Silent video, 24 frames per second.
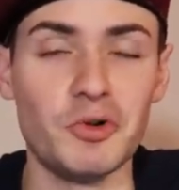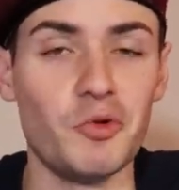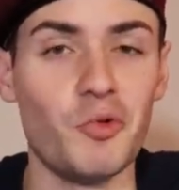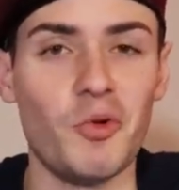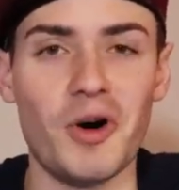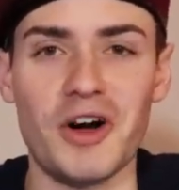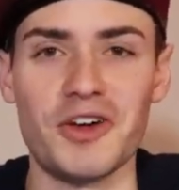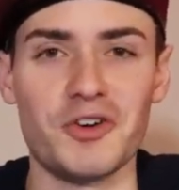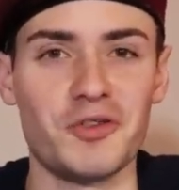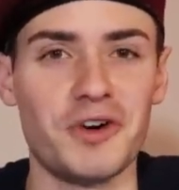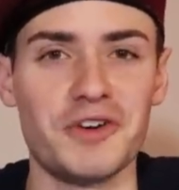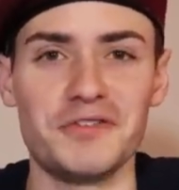
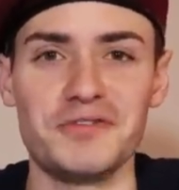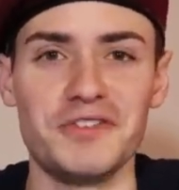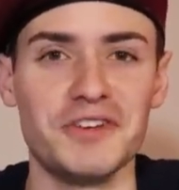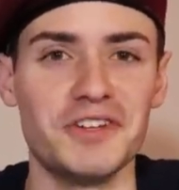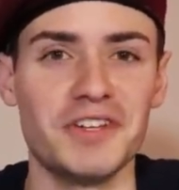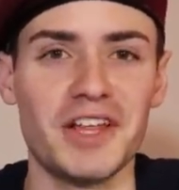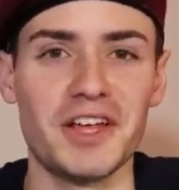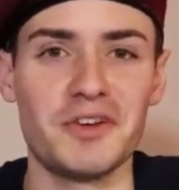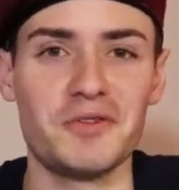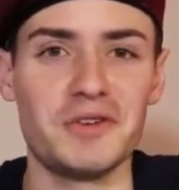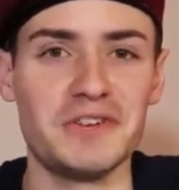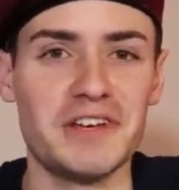Why do I
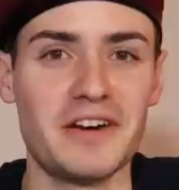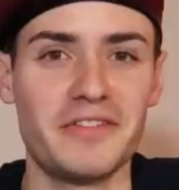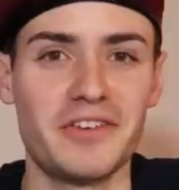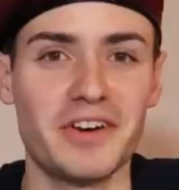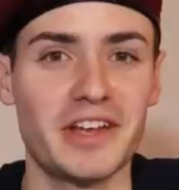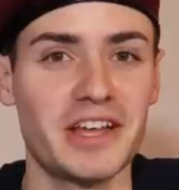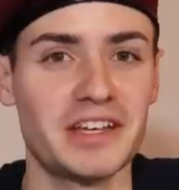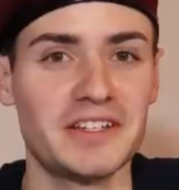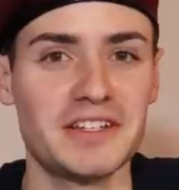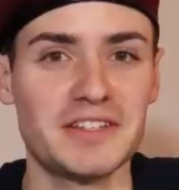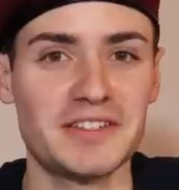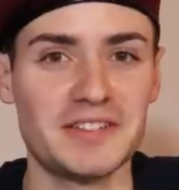feel like we
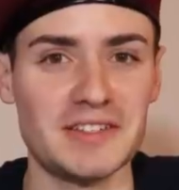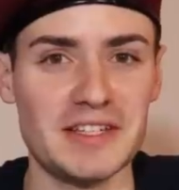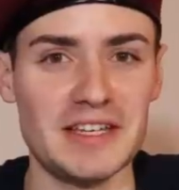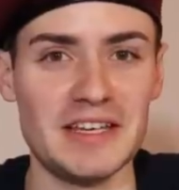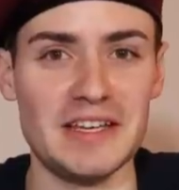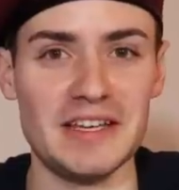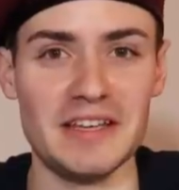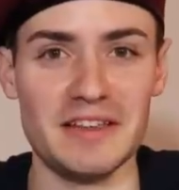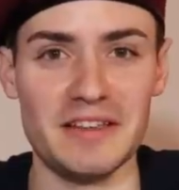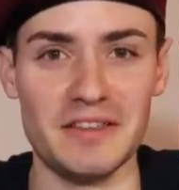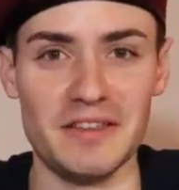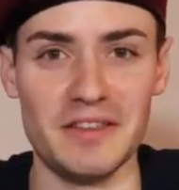never get to
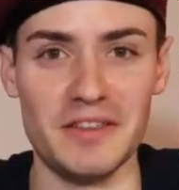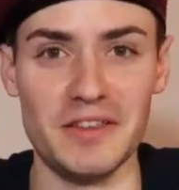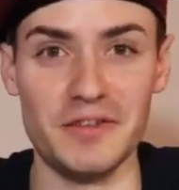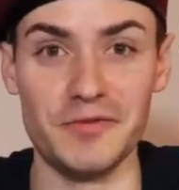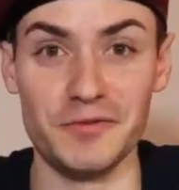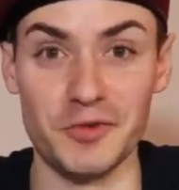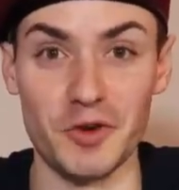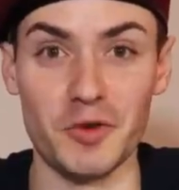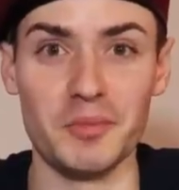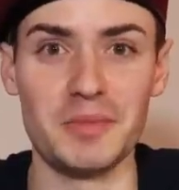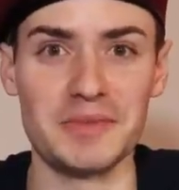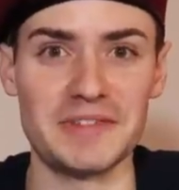see the
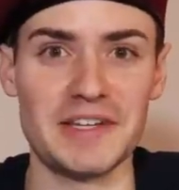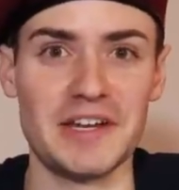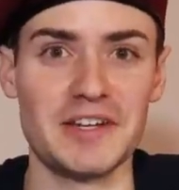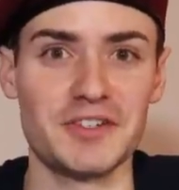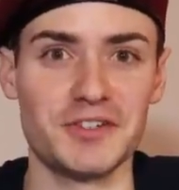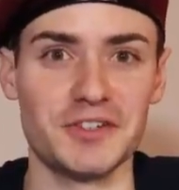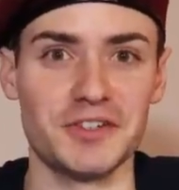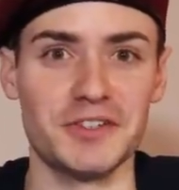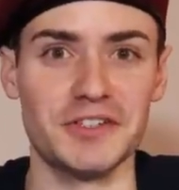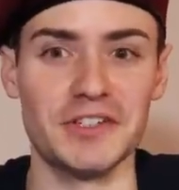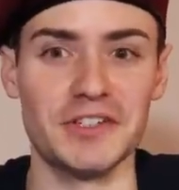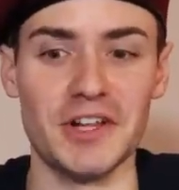full
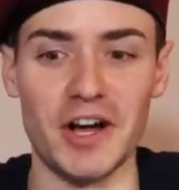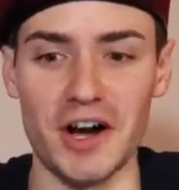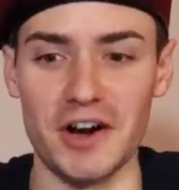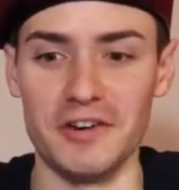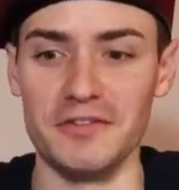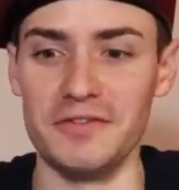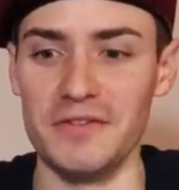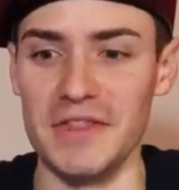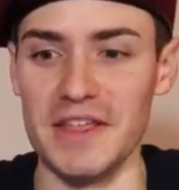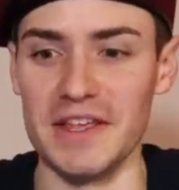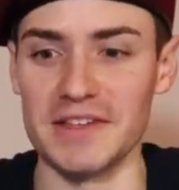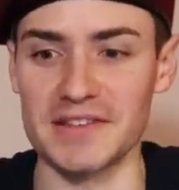potential
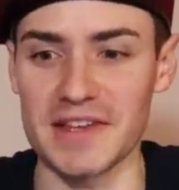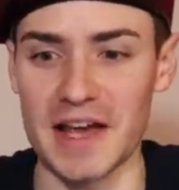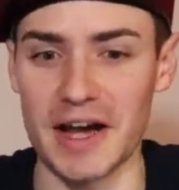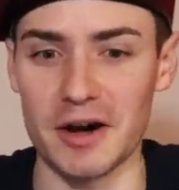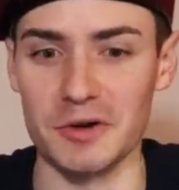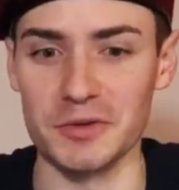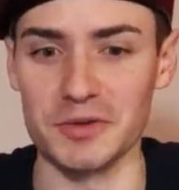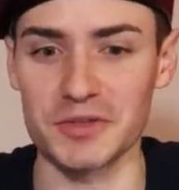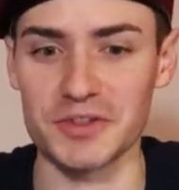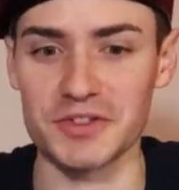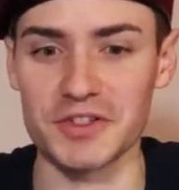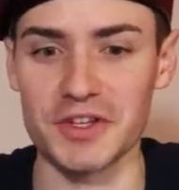of this
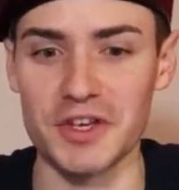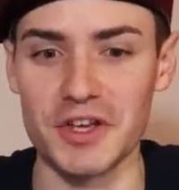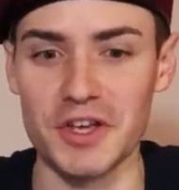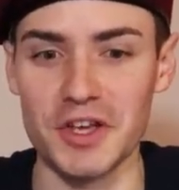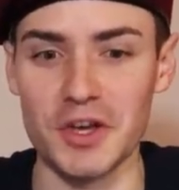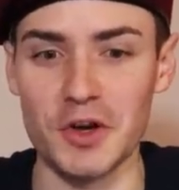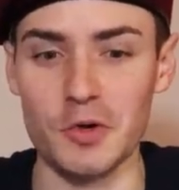house?